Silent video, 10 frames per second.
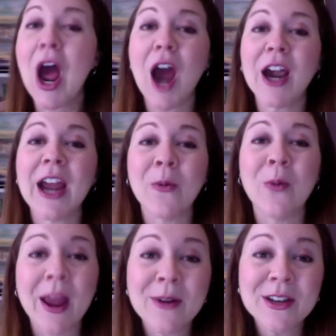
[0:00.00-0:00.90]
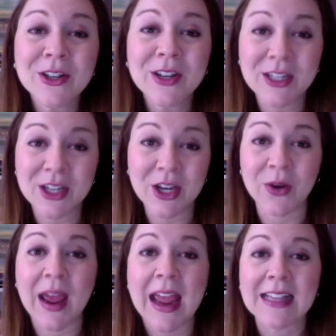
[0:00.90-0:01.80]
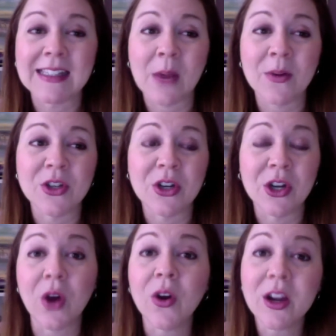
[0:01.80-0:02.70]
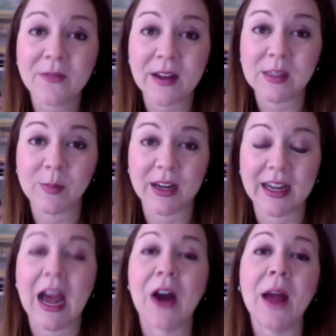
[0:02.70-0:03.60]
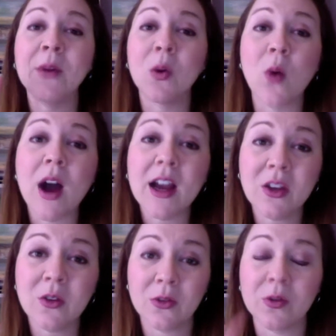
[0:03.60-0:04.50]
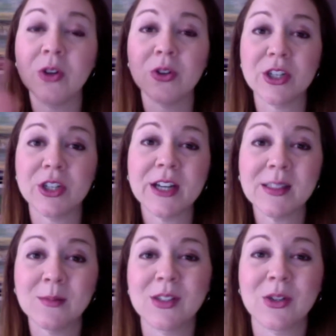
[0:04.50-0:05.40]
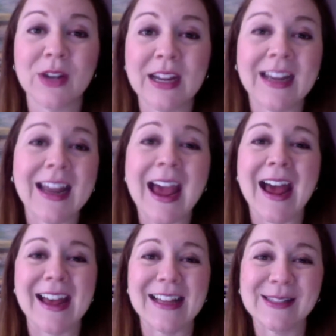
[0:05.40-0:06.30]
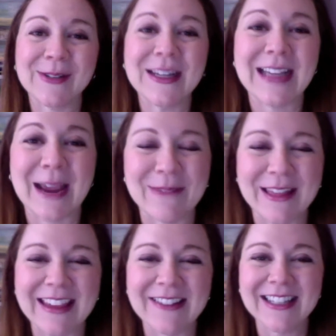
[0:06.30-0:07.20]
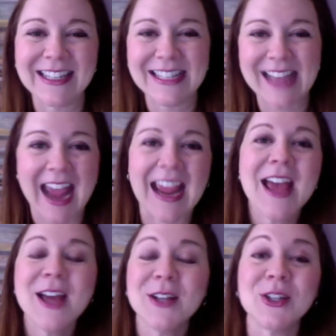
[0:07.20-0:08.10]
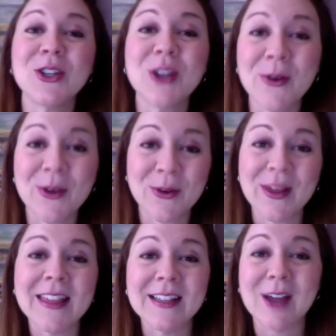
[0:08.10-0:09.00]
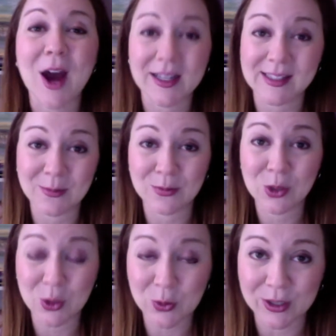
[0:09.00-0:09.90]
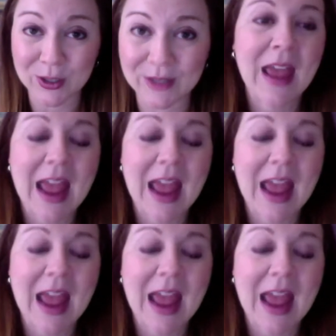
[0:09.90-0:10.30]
All right, what I want you to do is I want you to go to your Facebook account. I'm going to walk you through, share some screen uh, screen time with you today to show you this awesome tool.